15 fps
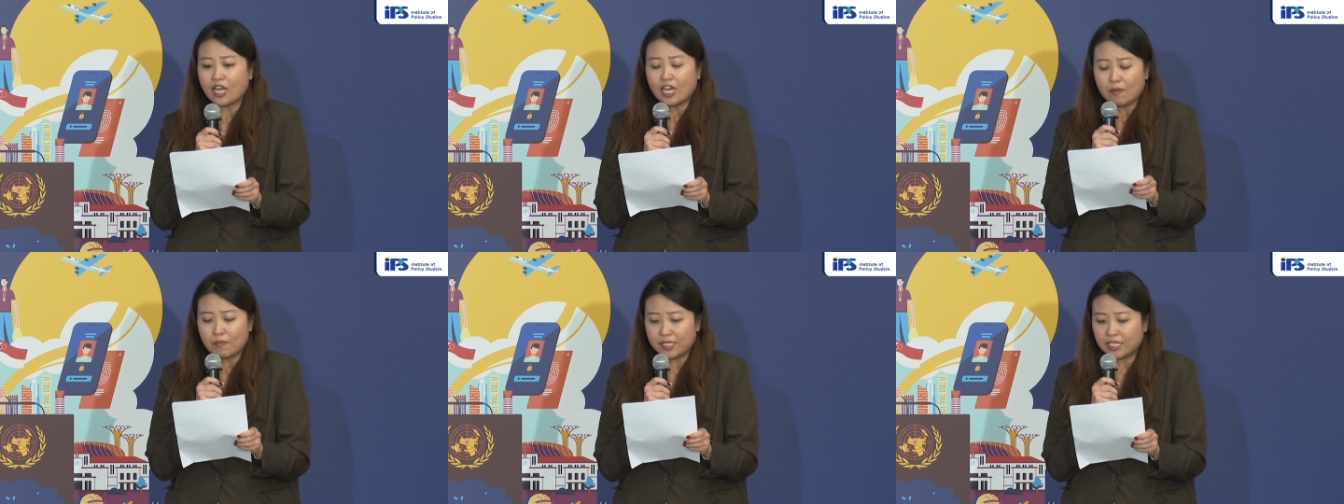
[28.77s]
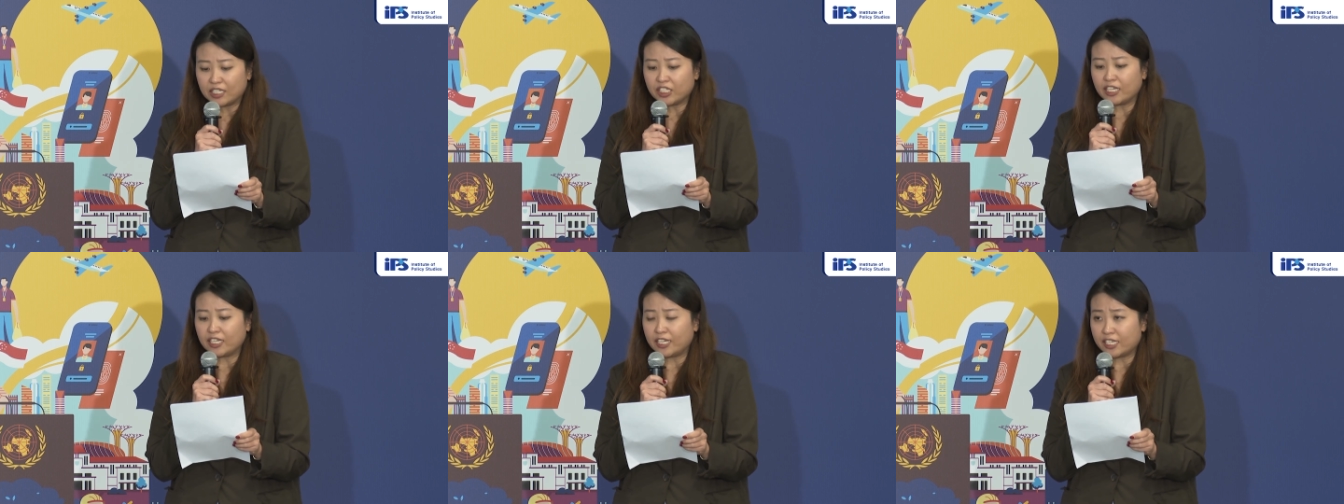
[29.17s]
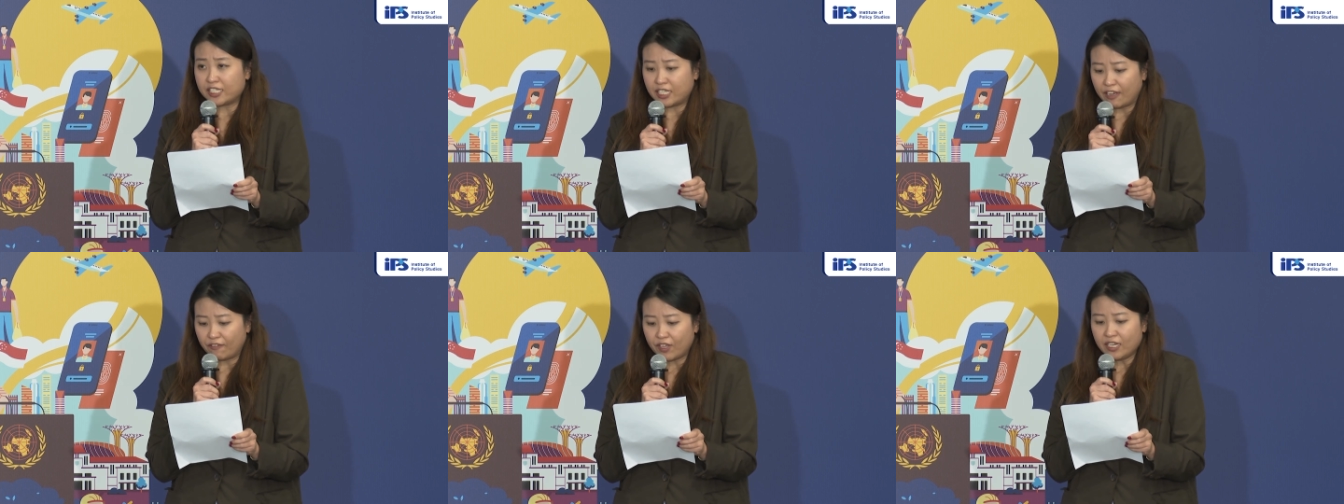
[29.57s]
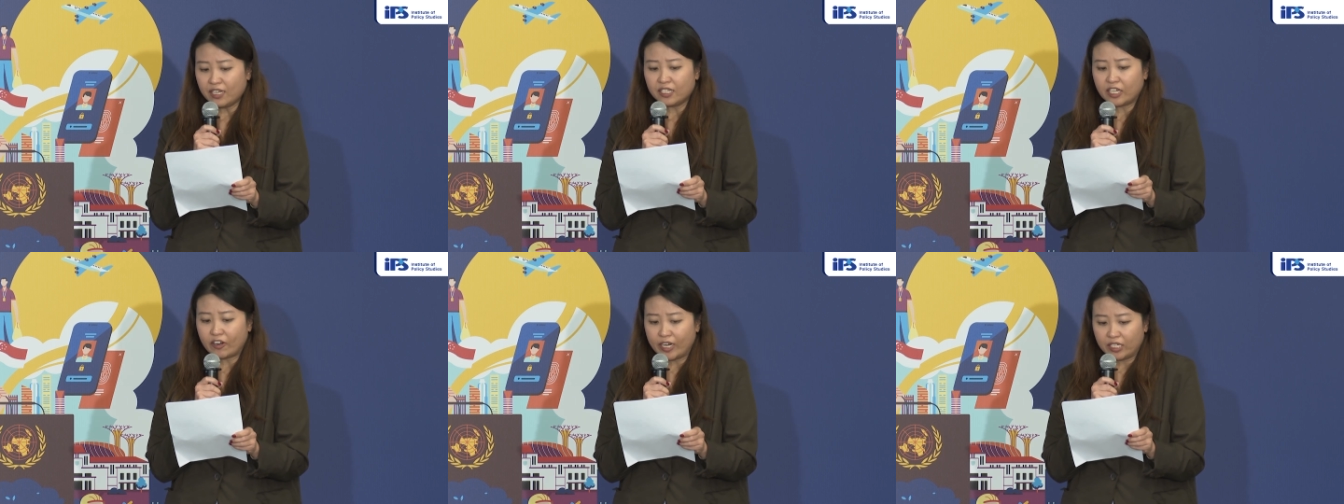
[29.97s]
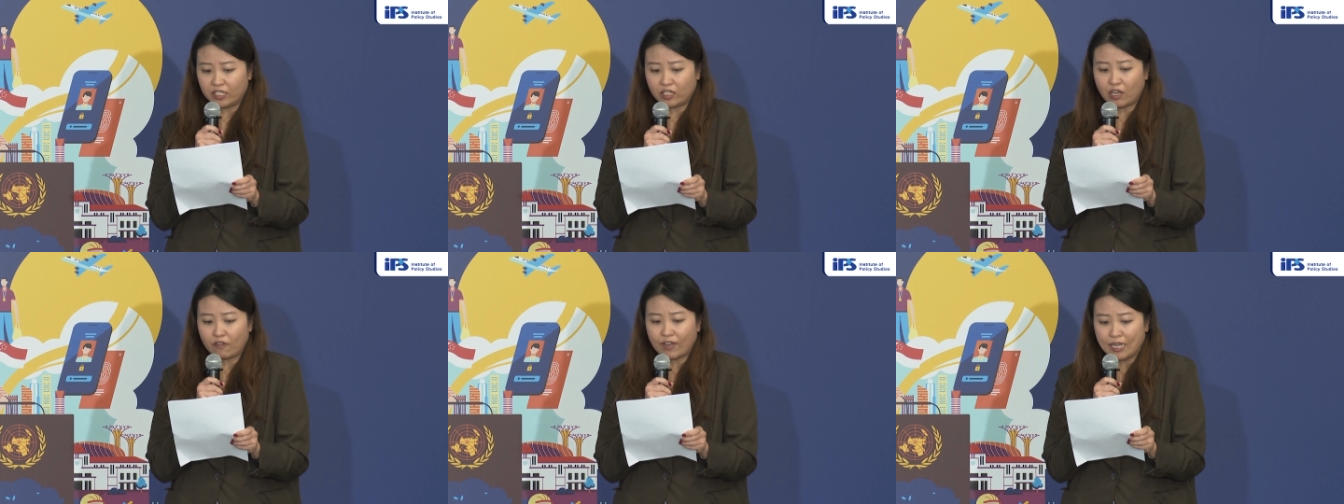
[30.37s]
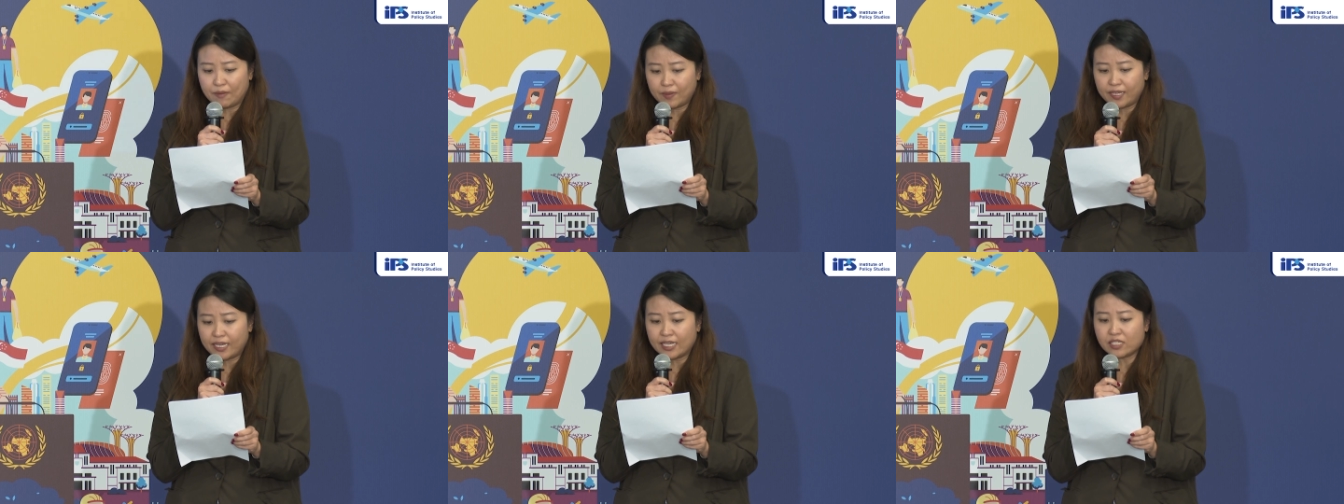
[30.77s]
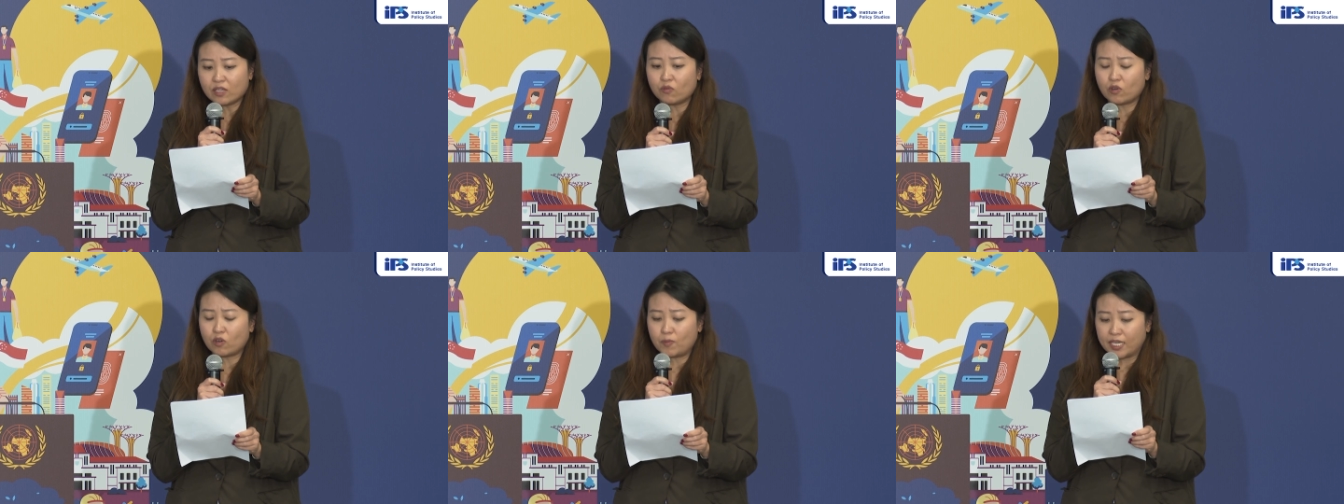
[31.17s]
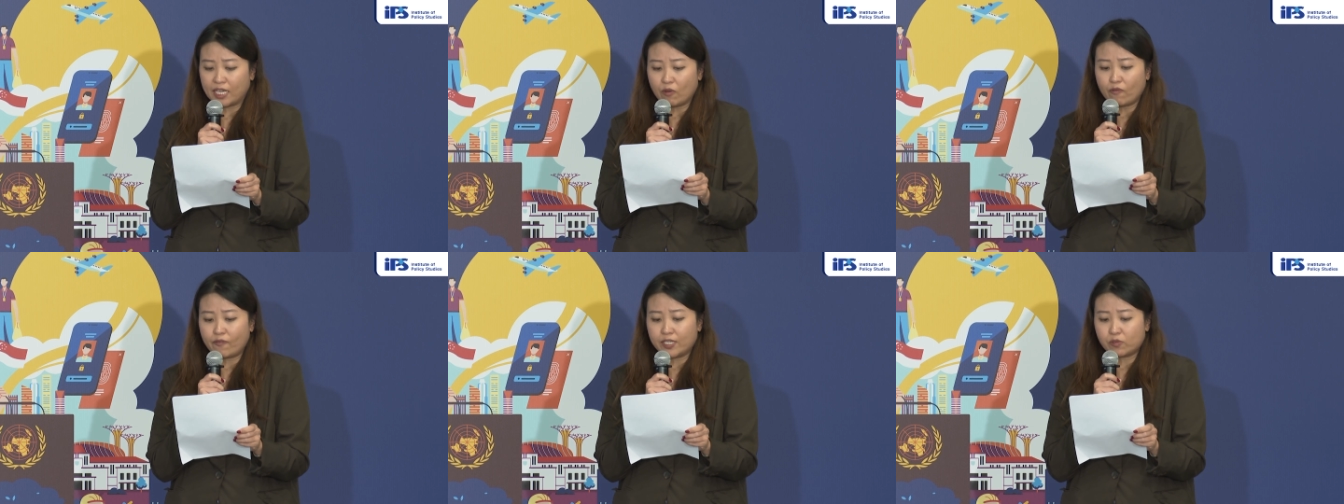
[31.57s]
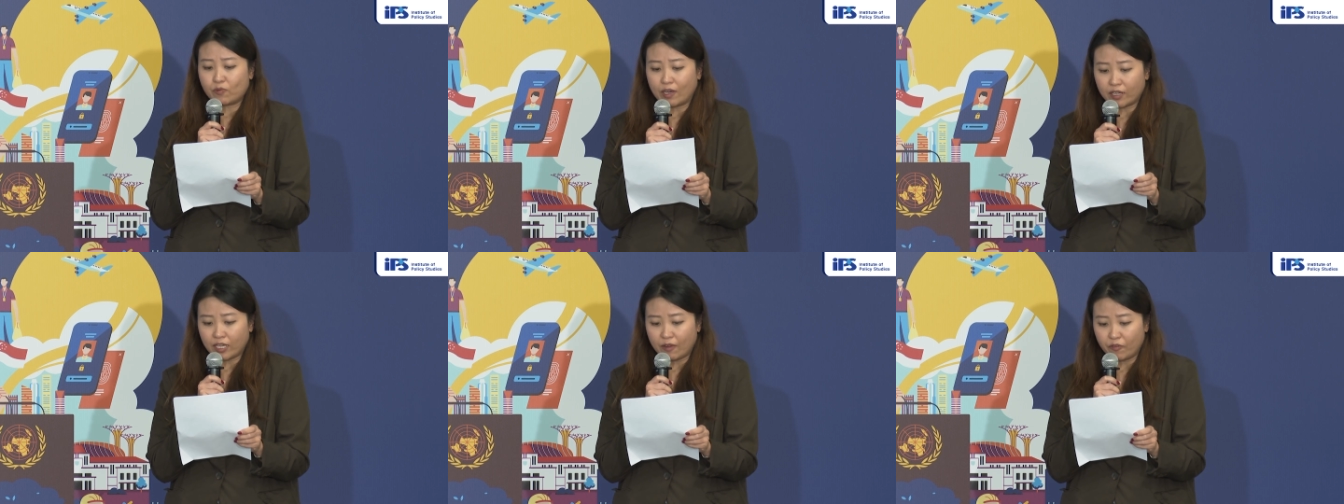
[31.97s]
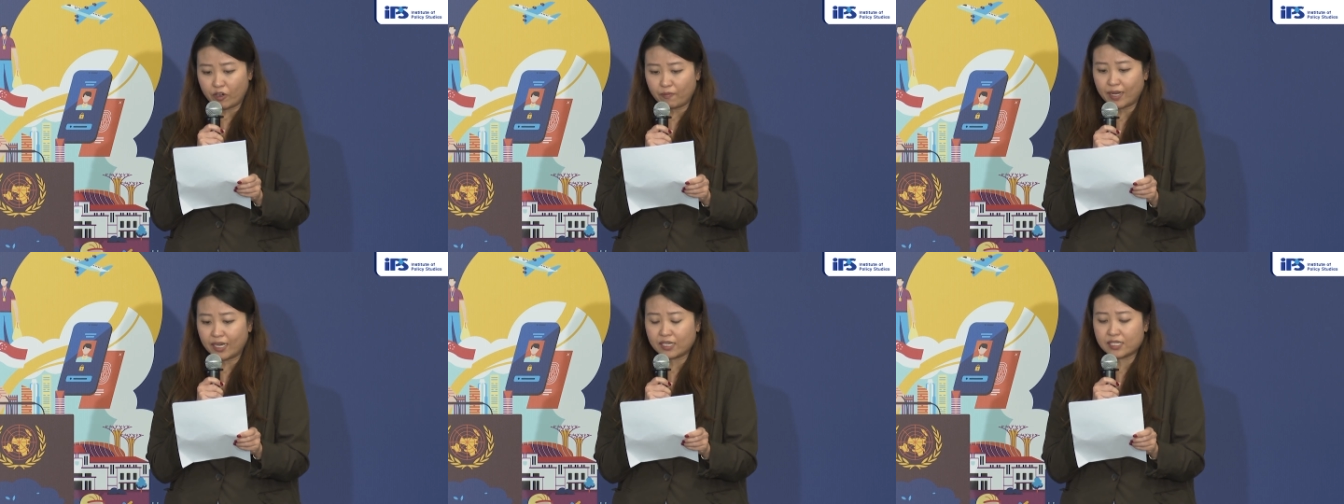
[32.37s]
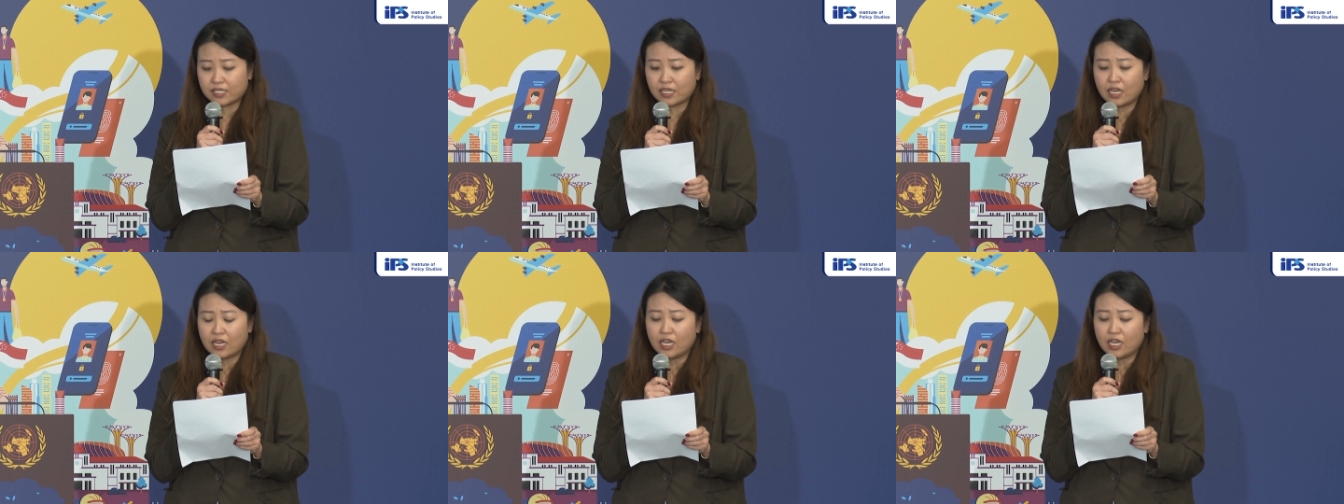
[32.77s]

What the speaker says: Mr. Janadas Devan, Director of IPS, will begin with his welcome remarks.